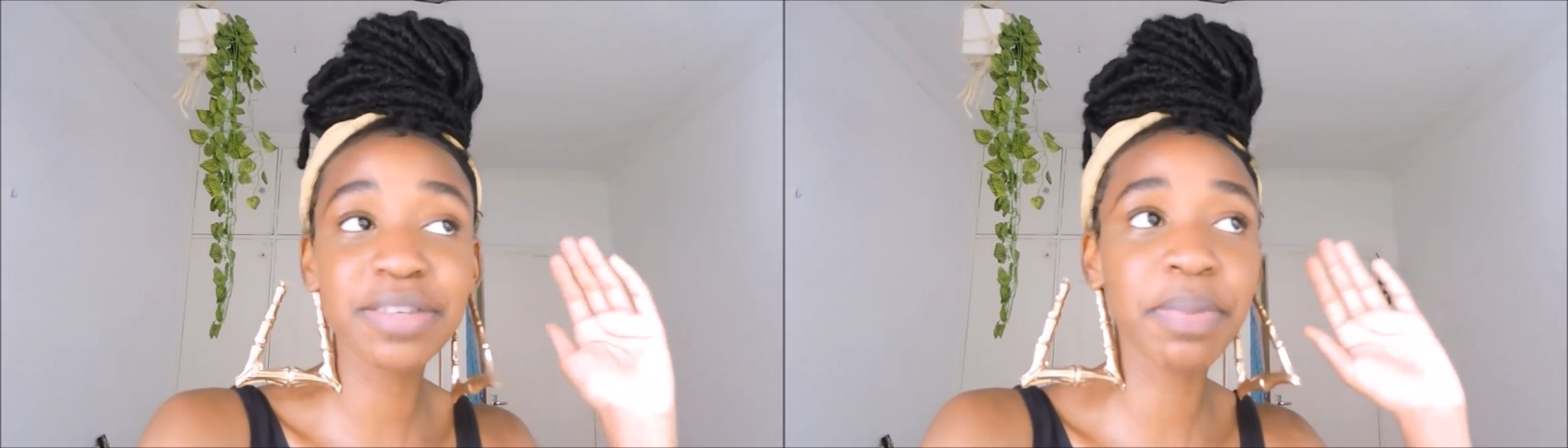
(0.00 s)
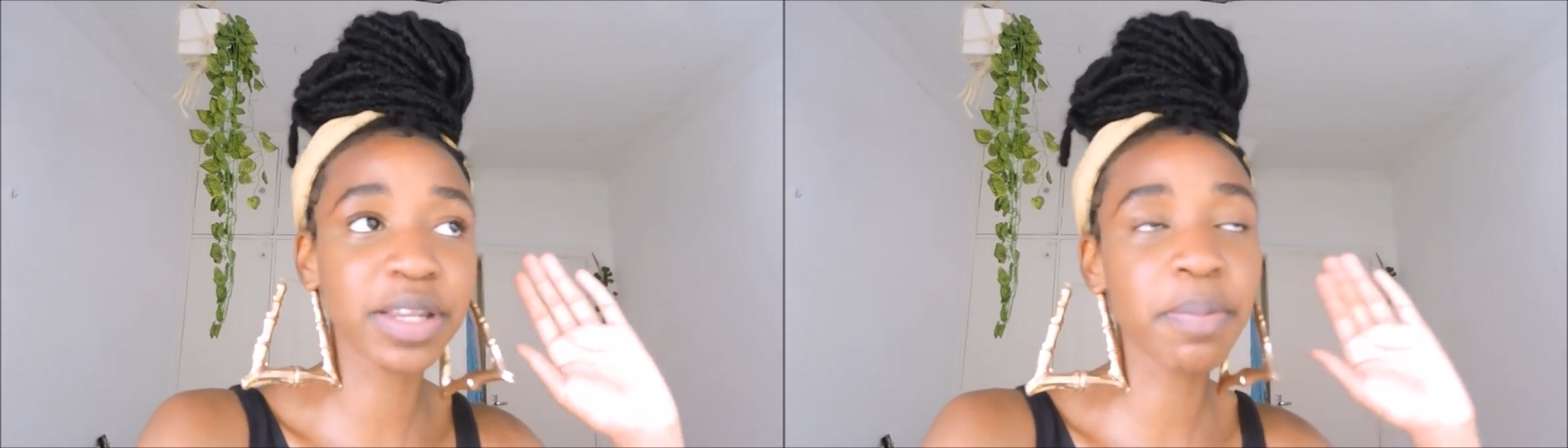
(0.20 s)

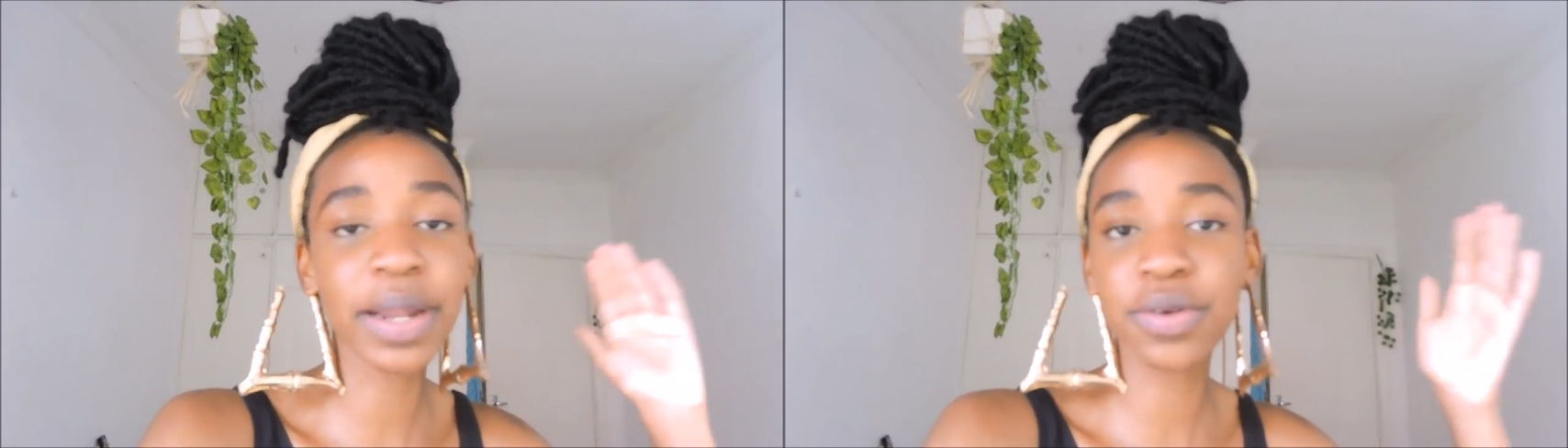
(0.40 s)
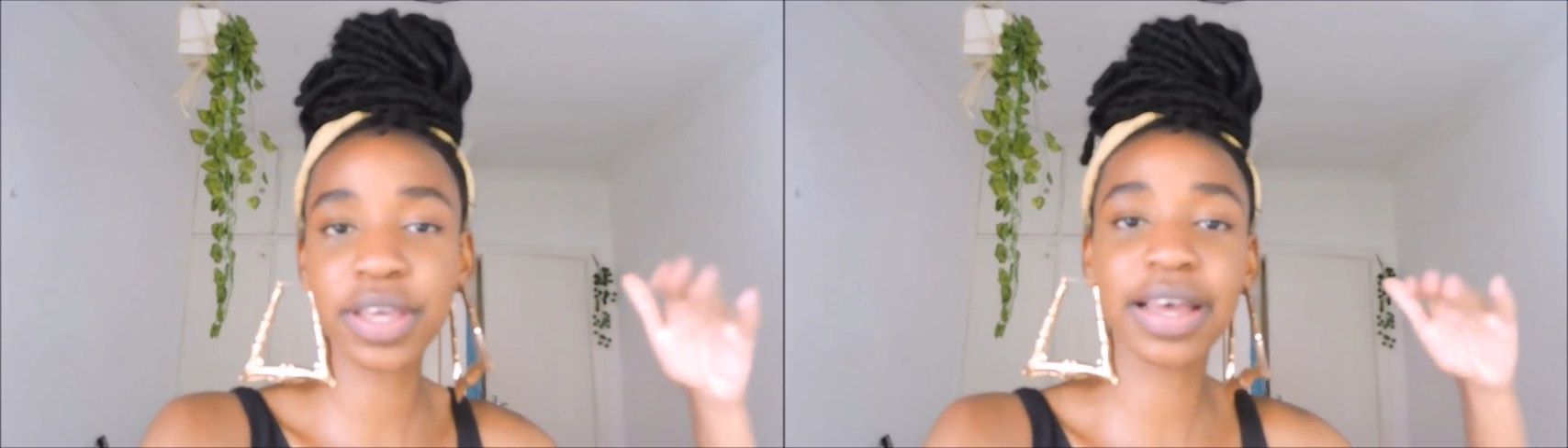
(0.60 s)
but by
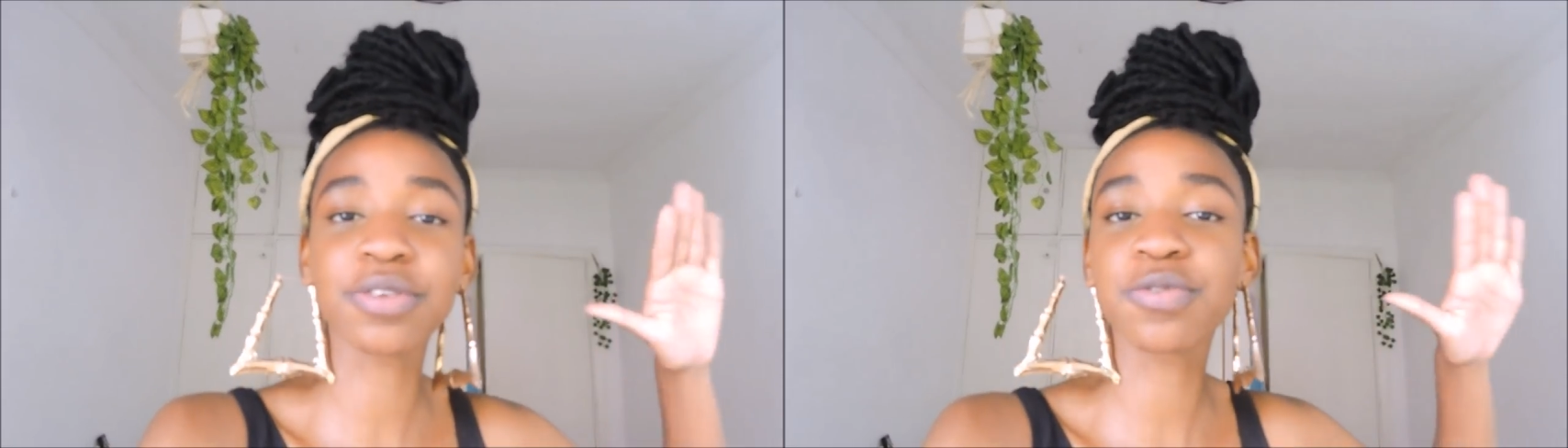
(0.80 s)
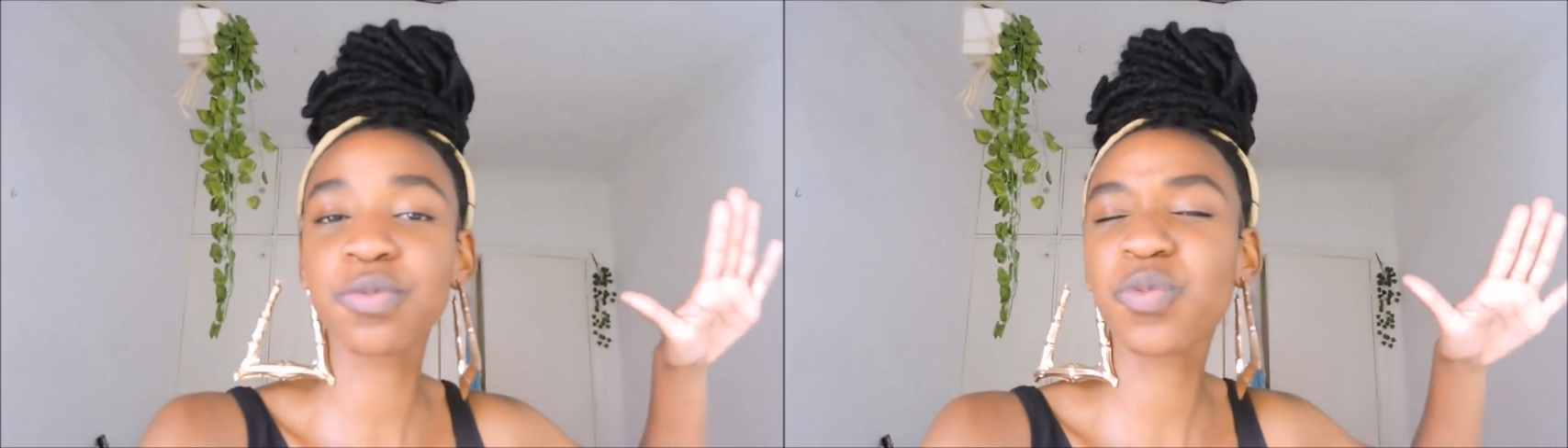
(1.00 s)
looking at
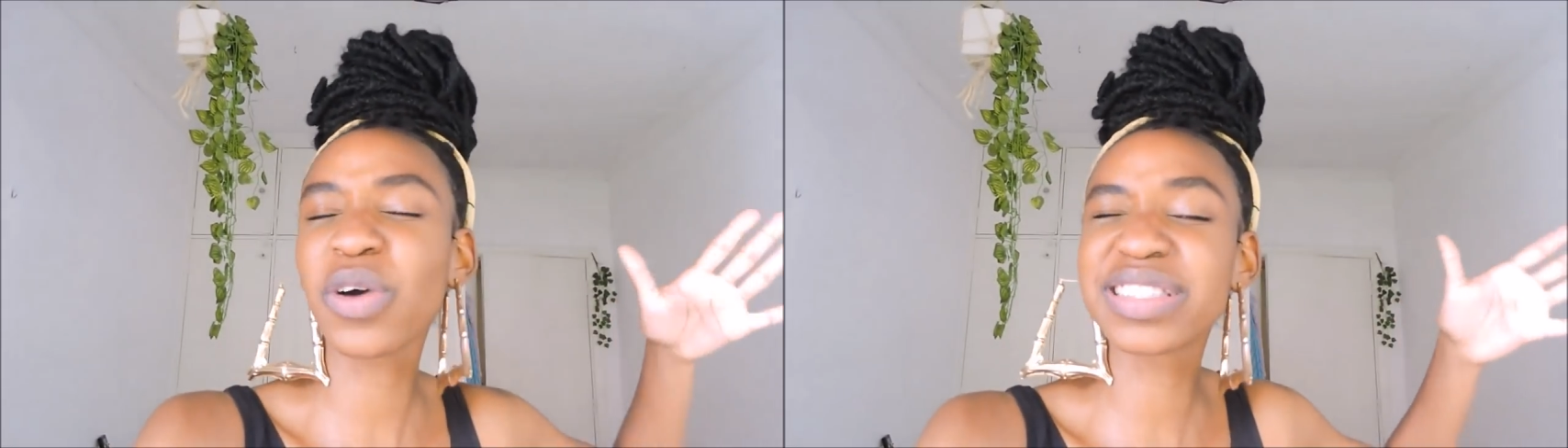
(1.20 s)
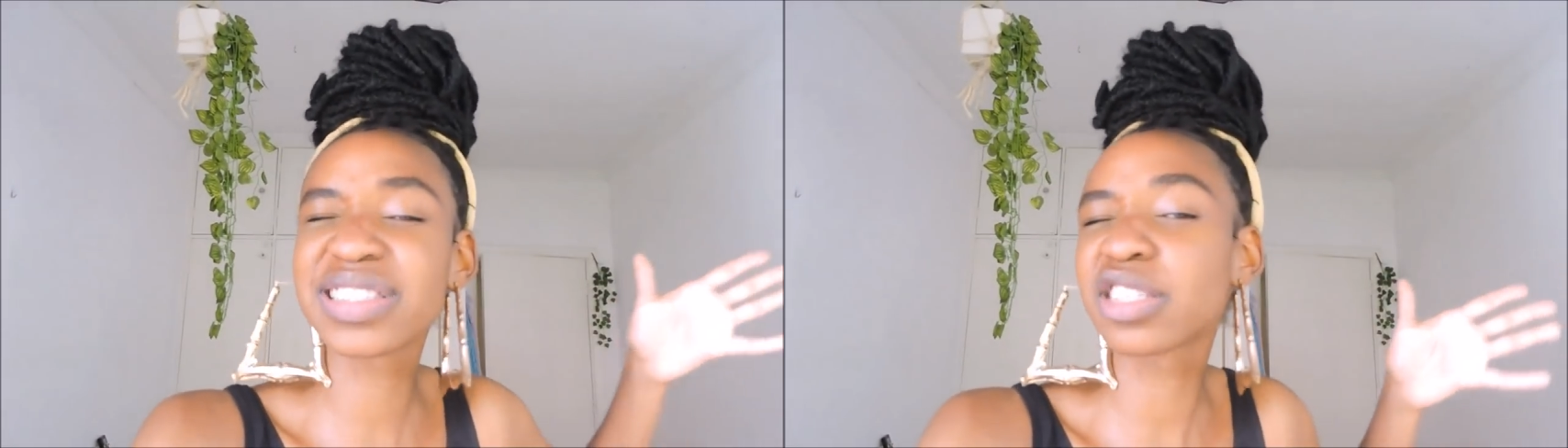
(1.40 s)
what's in the